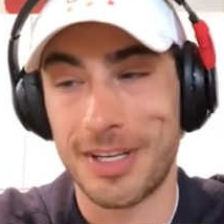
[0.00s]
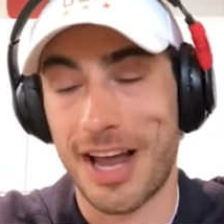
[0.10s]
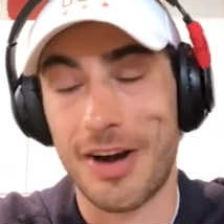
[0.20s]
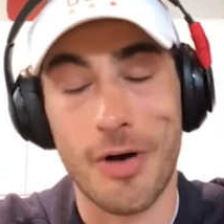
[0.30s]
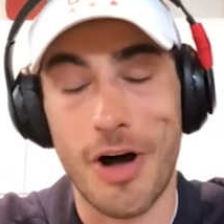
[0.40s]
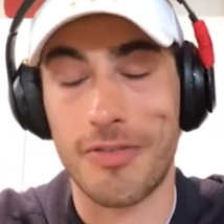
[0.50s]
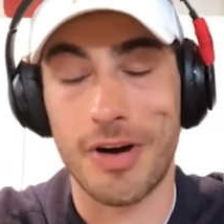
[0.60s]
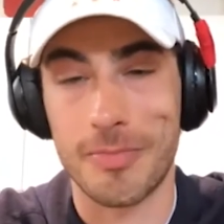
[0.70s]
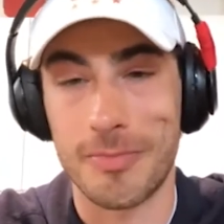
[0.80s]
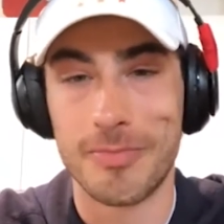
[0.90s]
I don't know, all of
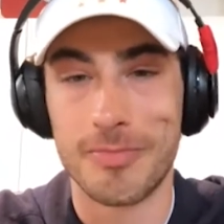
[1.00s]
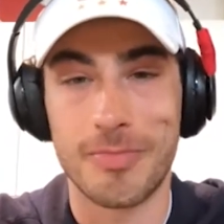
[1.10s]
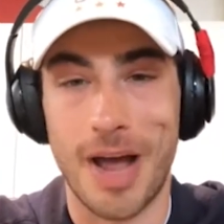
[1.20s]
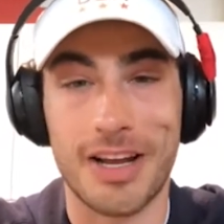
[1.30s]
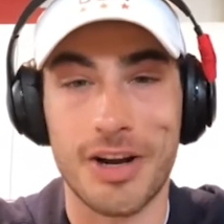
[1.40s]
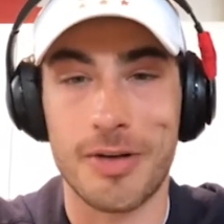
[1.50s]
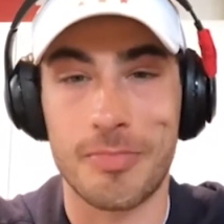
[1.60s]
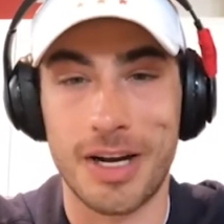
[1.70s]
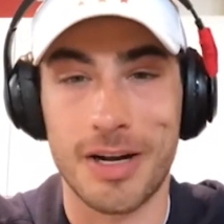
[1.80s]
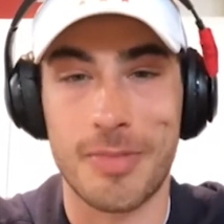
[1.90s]
our backyard
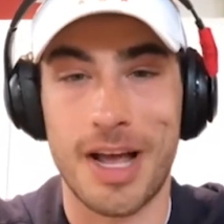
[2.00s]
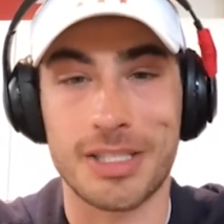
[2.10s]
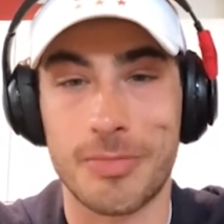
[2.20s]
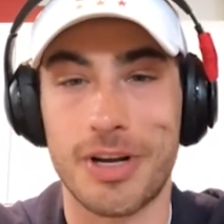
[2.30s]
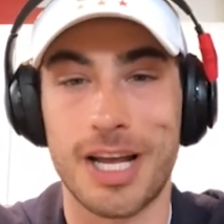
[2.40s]
pickup basketball